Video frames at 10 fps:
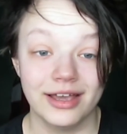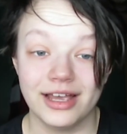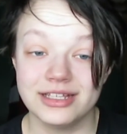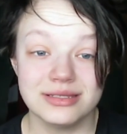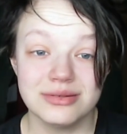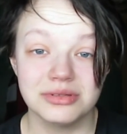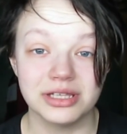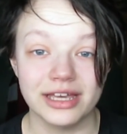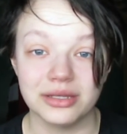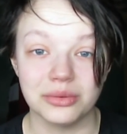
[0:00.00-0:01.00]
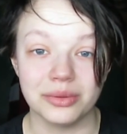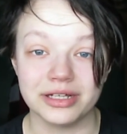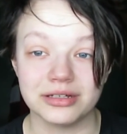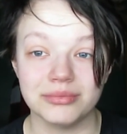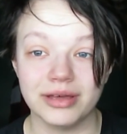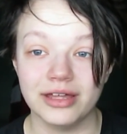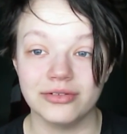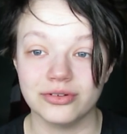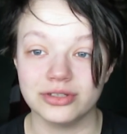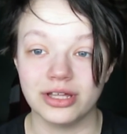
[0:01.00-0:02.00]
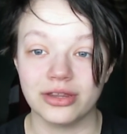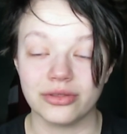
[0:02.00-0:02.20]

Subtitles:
I still laid awake in bed for another